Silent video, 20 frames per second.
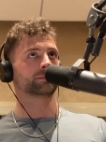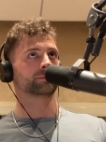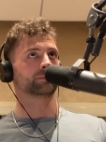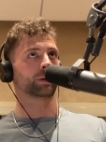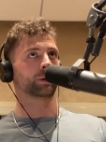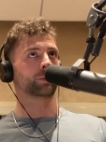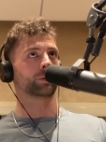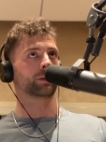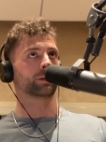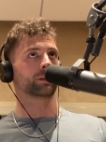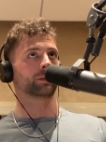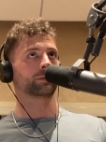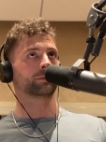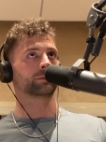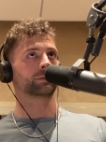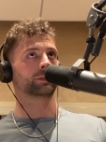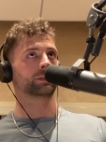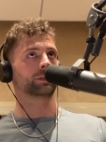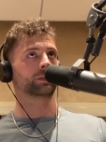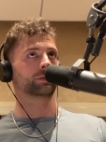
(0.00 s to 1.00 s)
But will
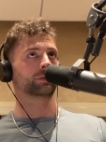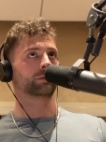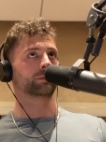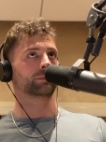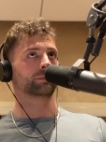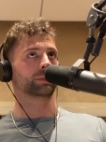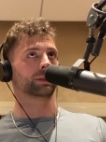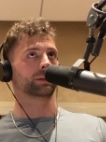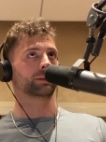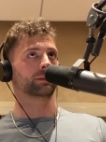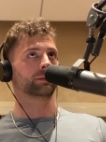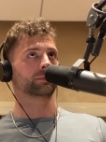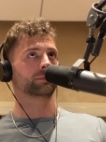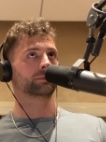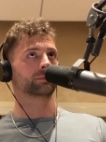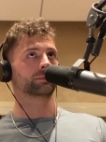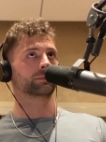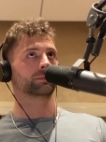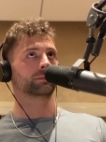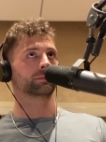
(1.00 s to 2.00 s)
you be
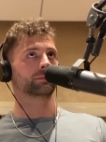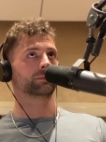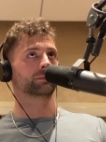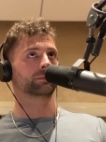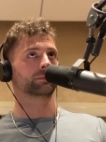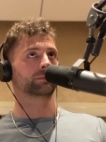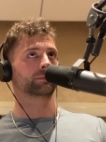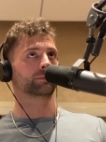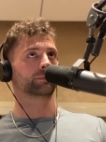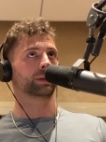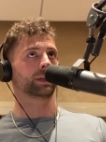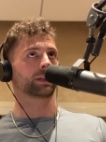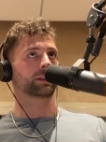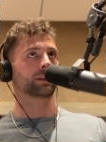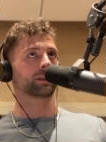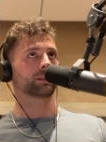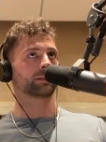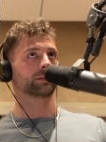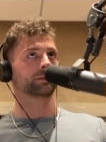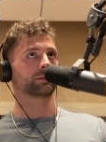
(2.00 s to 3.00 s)

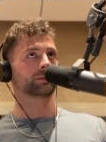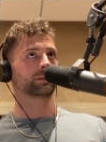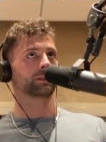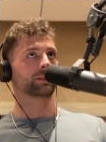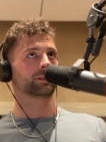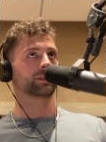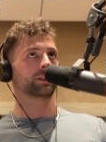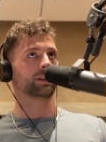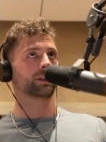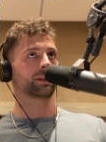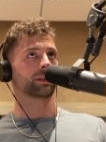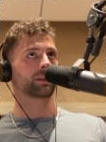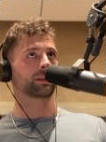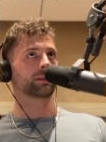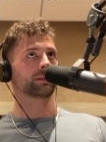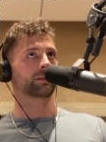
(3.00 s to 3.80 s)
picking your teeth?